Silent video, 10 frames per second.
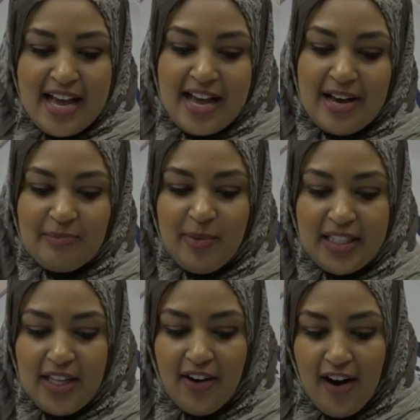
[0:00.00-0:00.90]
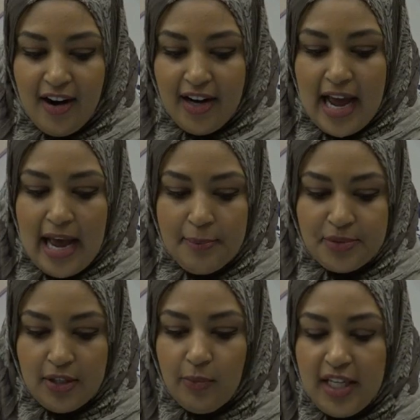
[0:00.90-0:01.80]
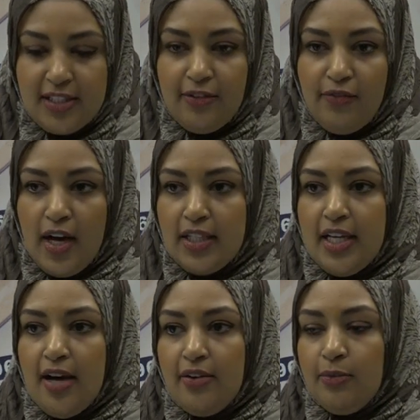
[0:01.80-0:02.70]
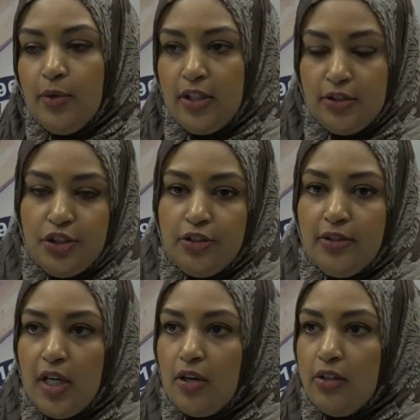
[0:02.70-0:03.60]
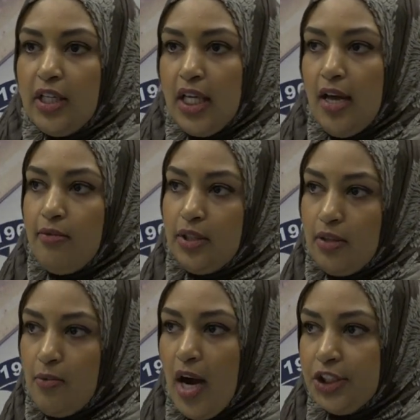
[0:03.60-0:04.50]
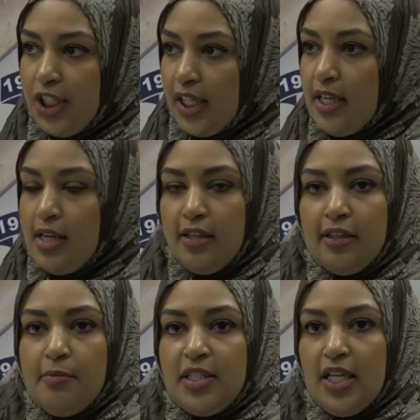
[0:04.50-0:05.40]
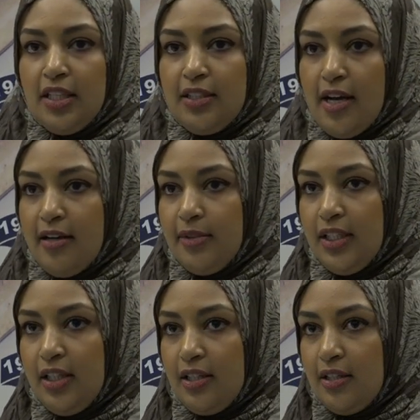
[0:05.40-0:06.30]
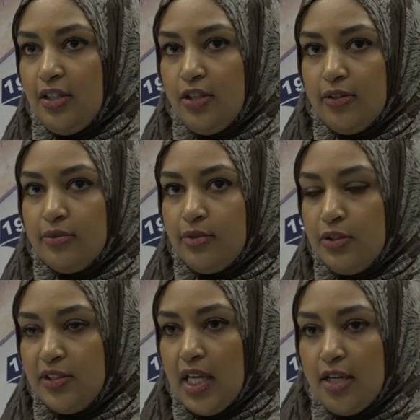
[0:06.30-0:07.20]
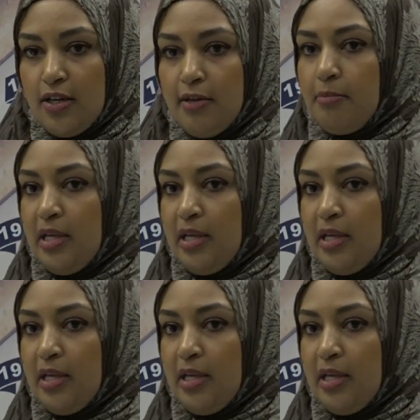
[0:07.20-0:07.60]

um, but there are apps and ways to find out what your children are looking at, what they're watching, limiting the time that they, you know, use the internet.